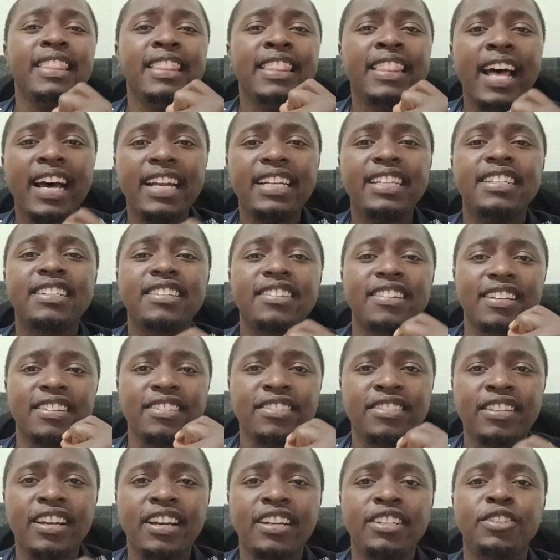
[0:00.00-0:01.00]
that
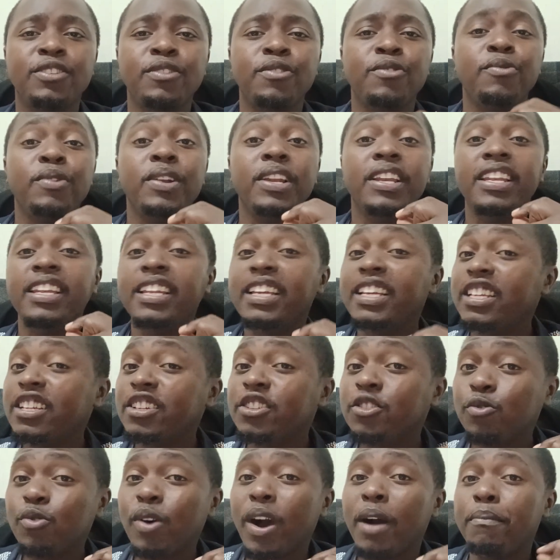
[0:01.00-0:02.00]
transaction will need
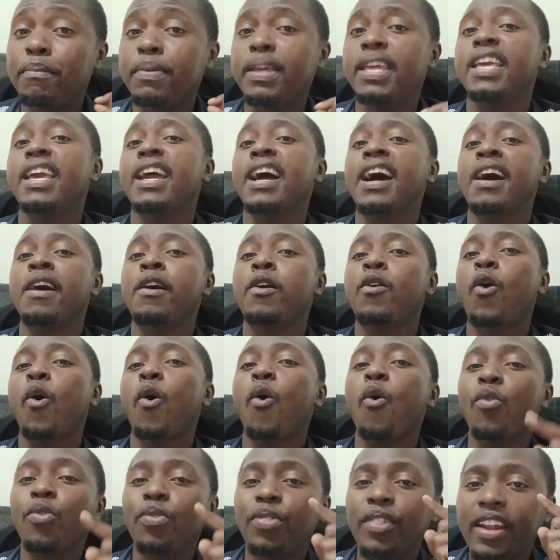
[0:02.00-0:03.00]
to appear
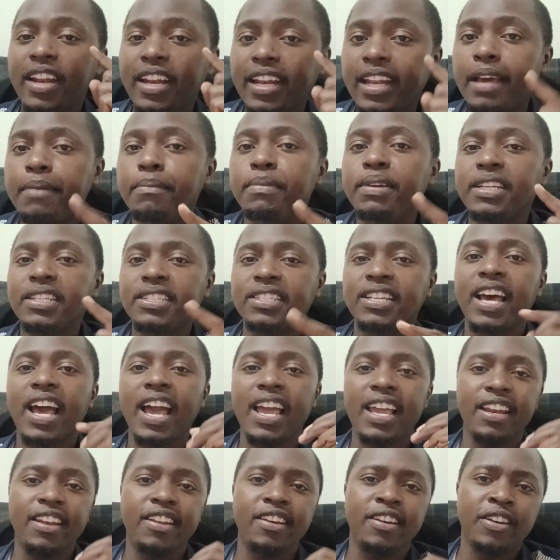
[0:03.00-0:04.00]
on the debit
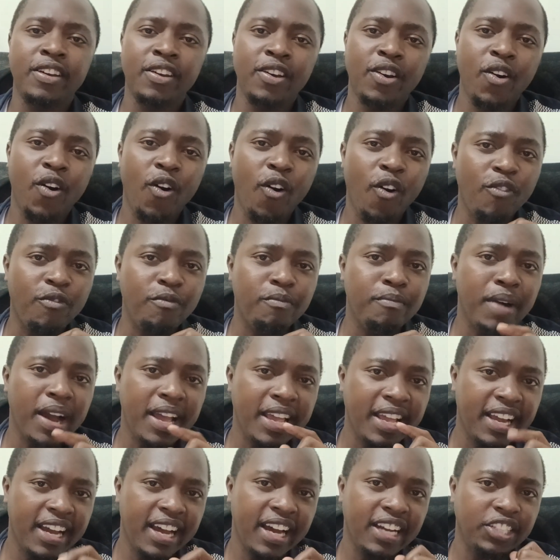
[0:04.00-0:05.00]
side of my
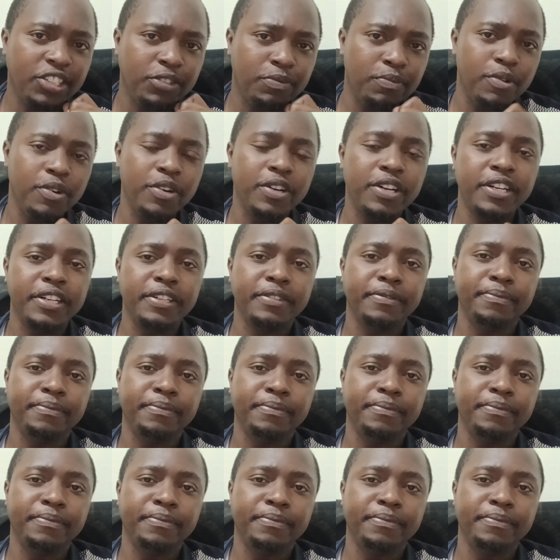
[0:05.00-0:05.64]
cash book.